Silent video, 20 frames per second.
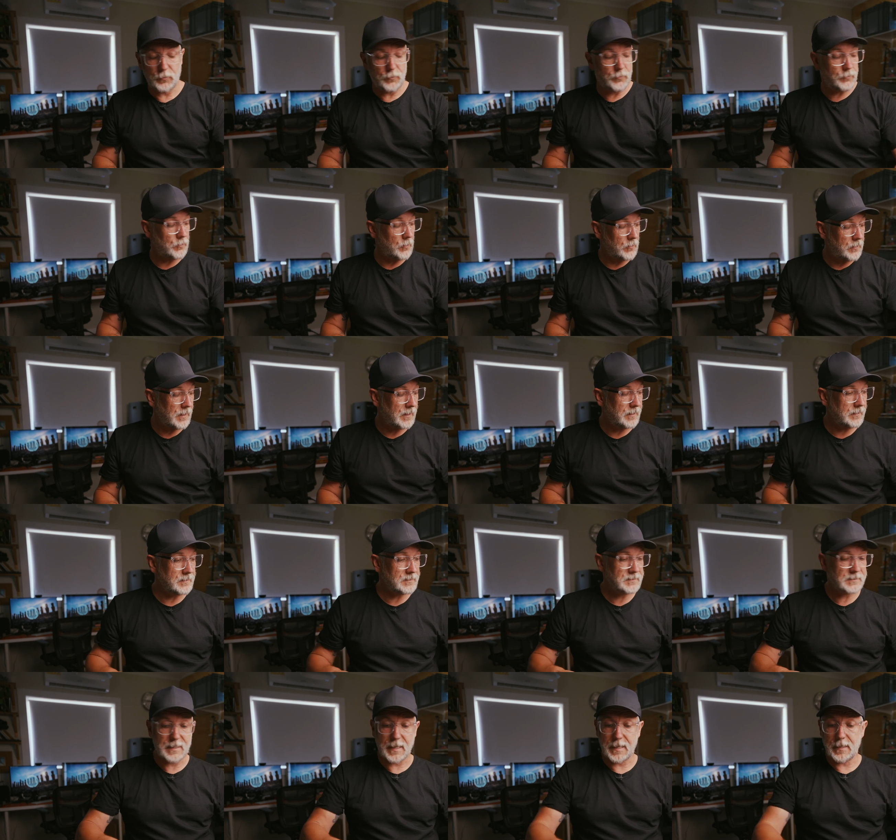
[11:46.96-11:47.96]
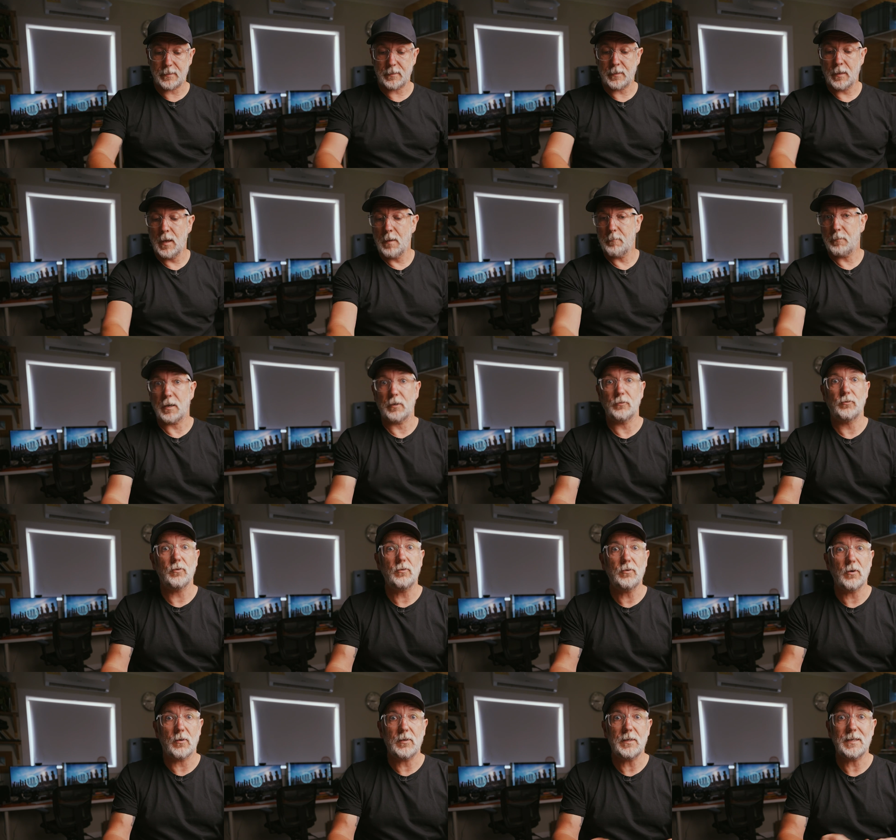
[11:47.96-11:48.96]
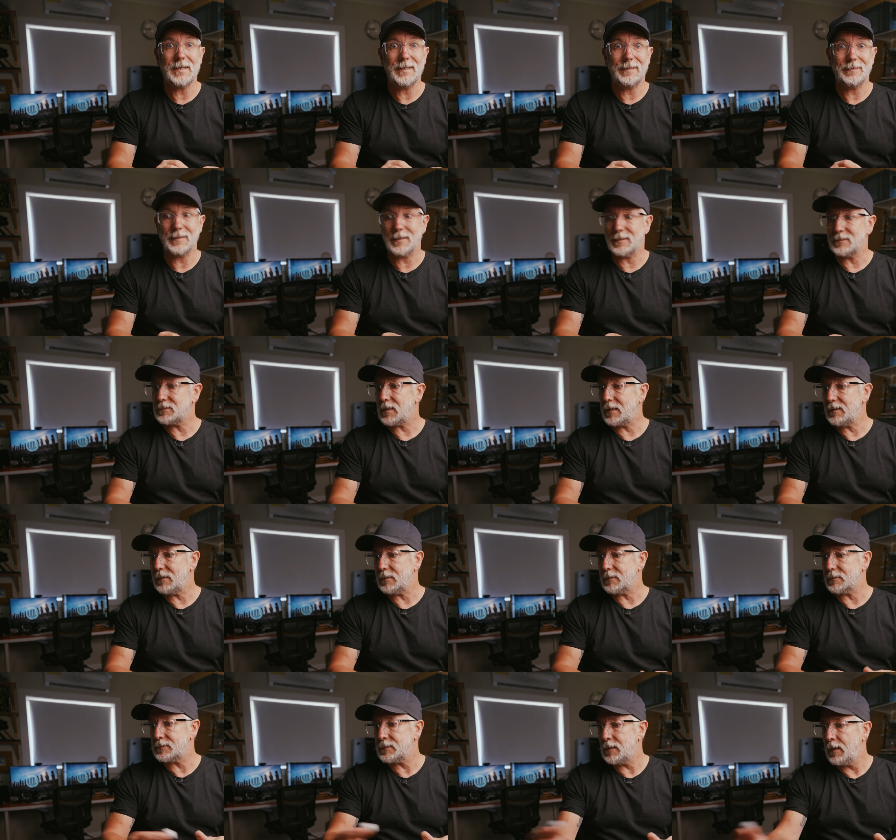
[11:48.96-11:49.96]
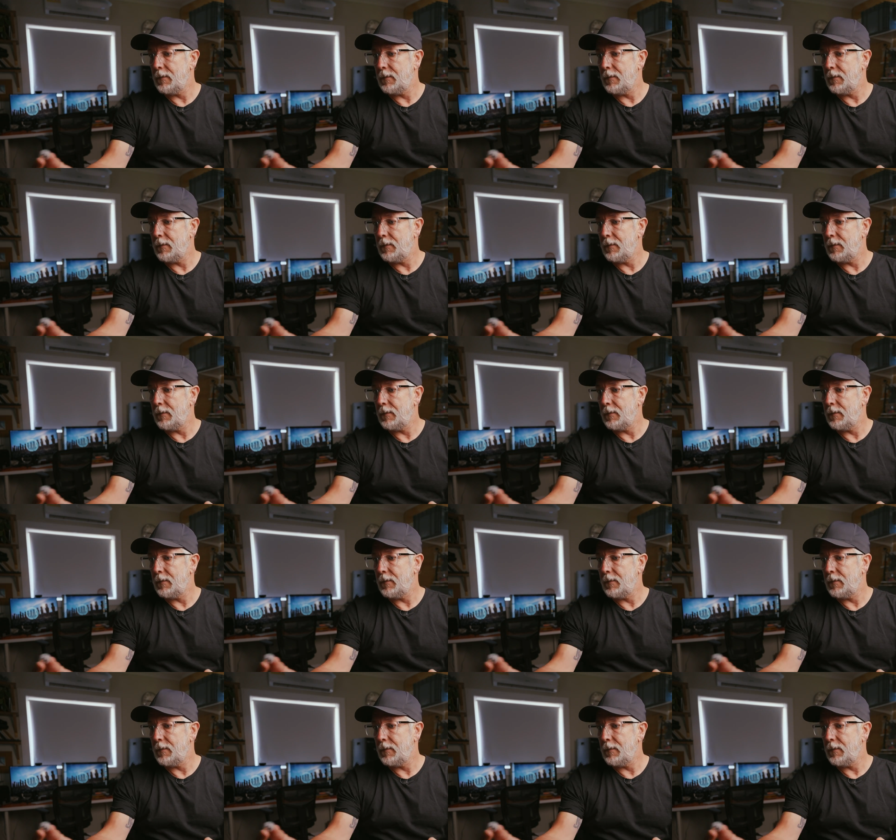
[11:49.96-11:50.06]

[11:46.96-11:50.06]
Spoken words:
don't understand. But I do know you need things like this.